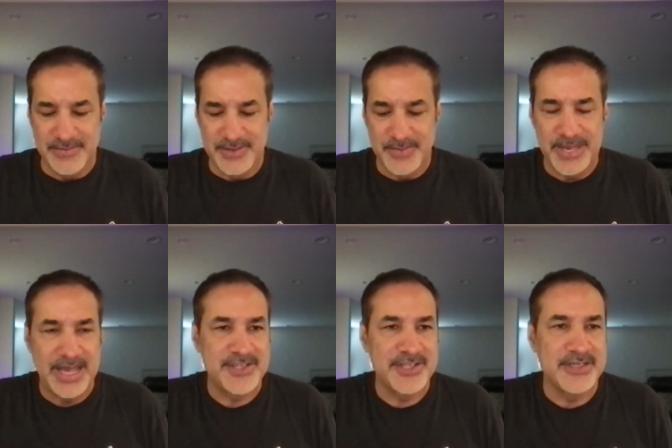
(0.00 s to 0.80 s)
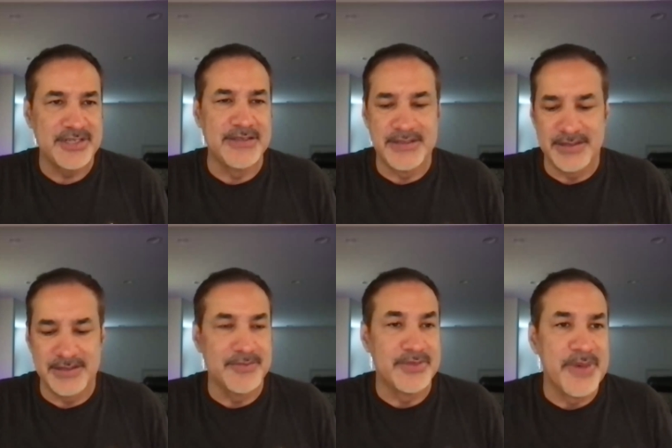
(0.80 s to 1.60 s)
compassion and
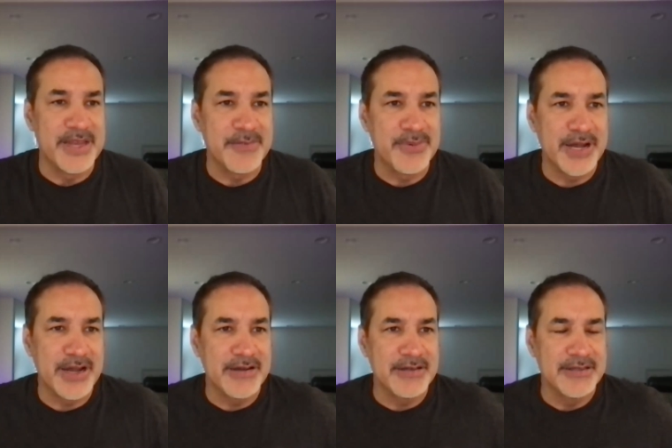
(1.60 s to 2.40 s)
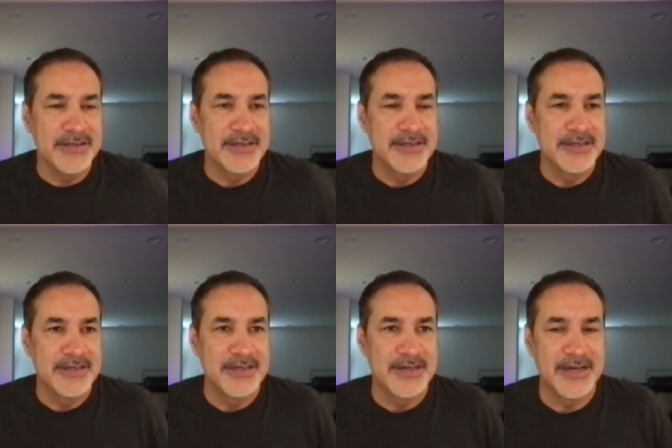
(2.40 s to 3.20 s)
the metta prayer,
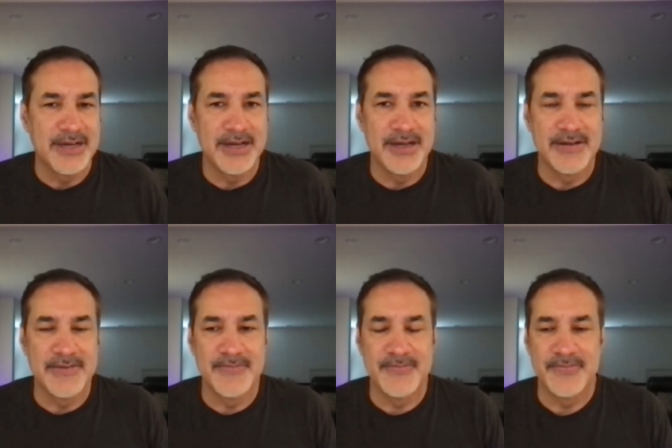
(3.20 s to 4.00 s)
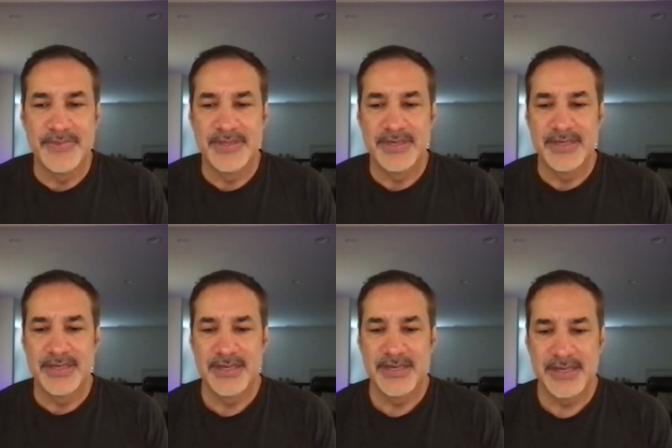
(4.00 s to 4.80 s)

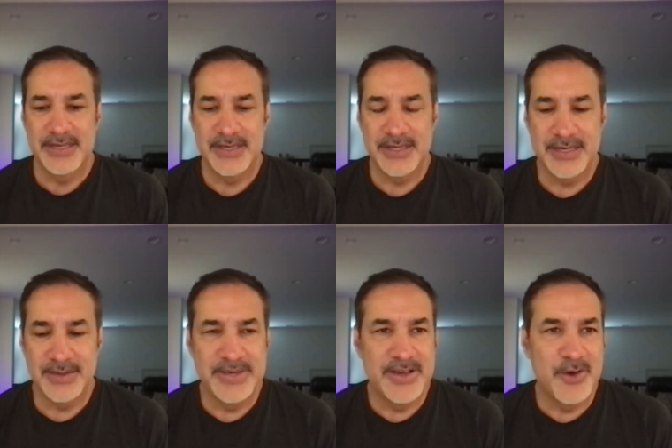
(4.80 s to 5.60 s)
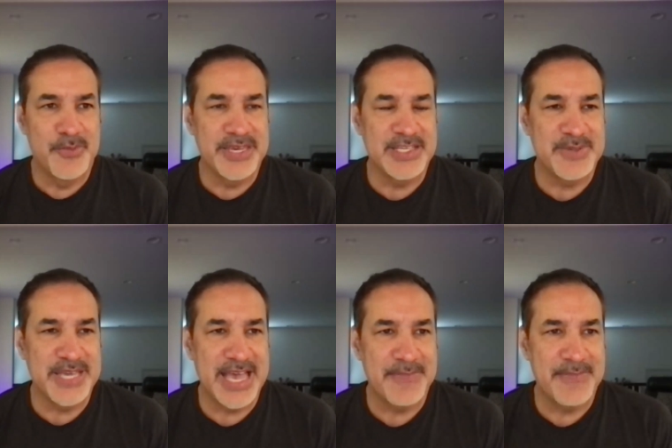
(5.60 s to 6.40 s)
may all beings be
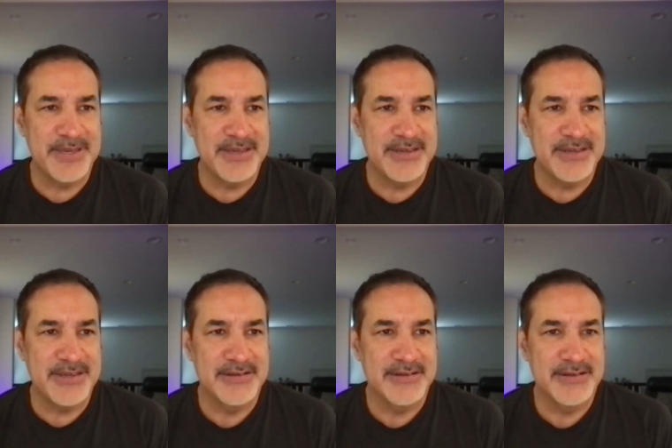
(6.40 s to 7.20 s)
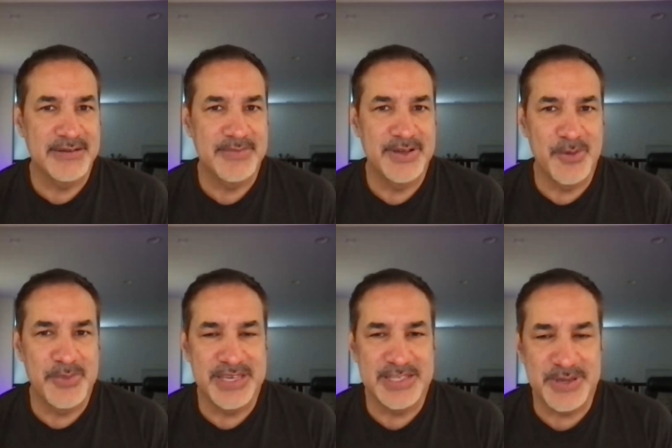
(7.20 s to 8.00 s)
happy. May
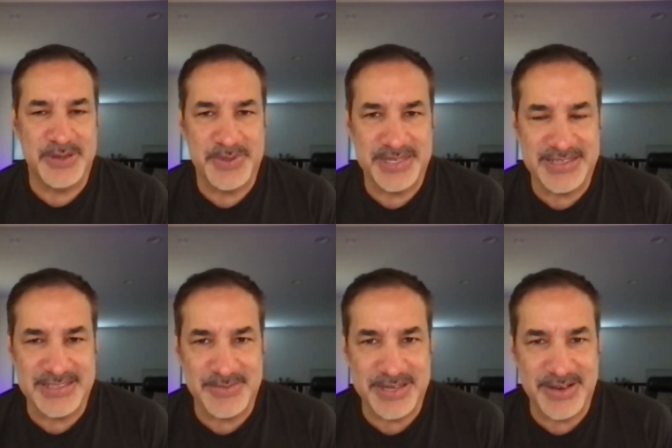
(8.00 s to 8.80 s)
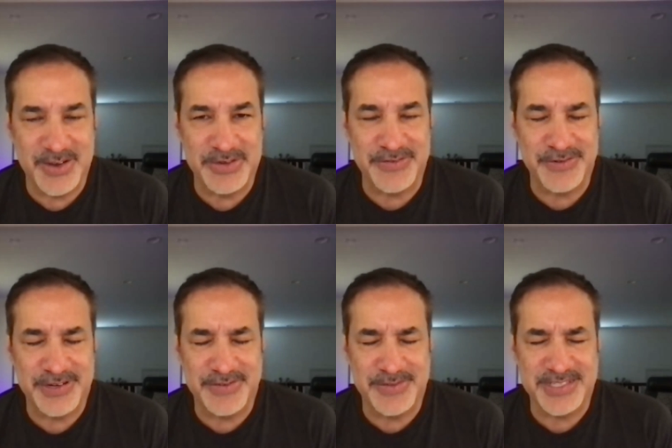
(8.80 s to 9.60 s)
all beings be at peace. May all be
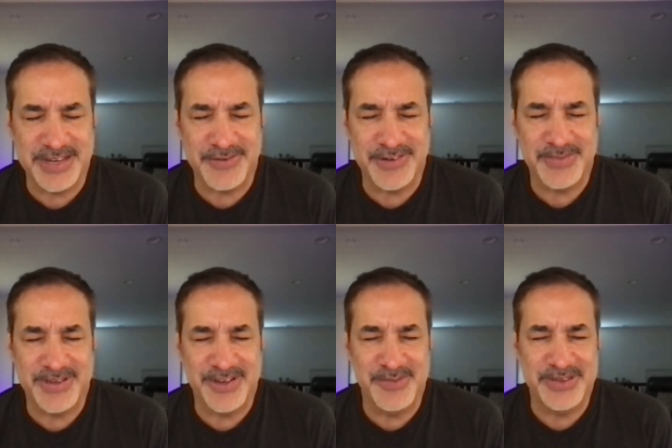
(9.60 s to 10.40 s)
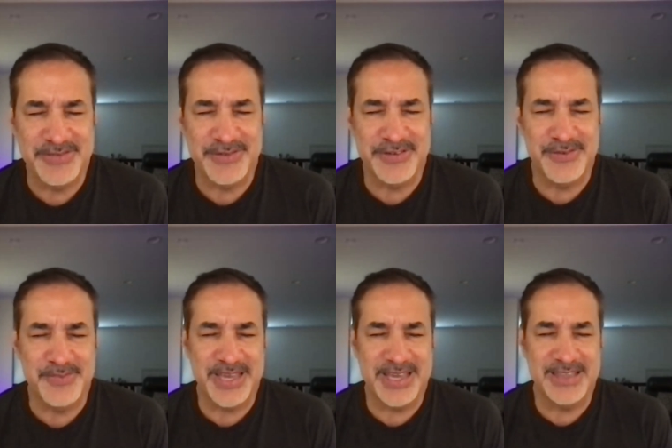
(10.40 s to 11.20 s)
free from suffering. May all be free from
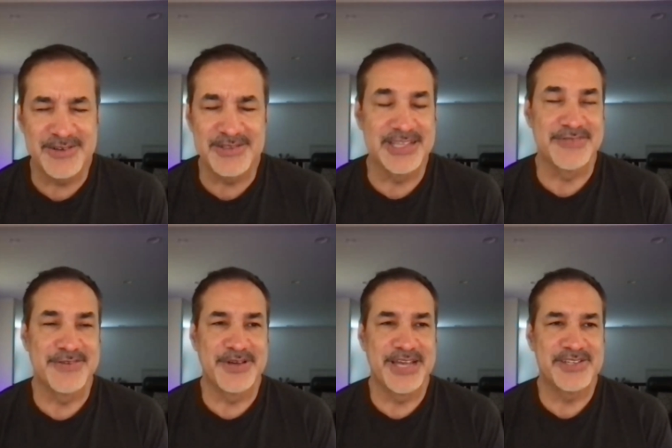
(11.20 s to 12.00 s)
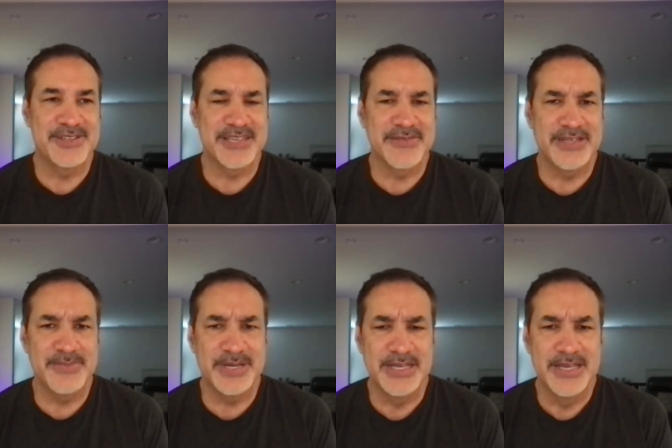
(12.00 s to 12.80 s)
pain. There's lots of variations of it,
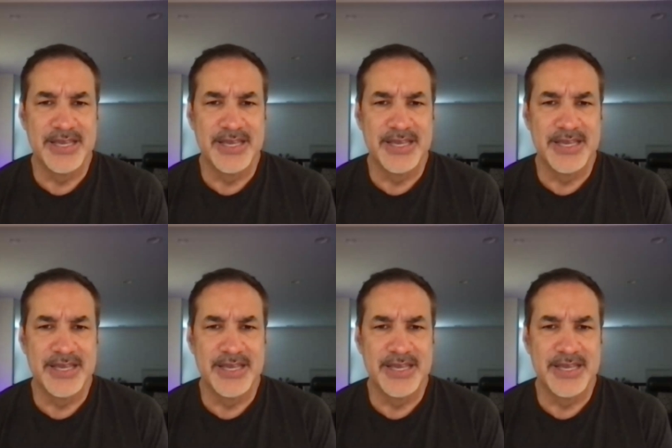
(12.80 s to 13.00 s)
but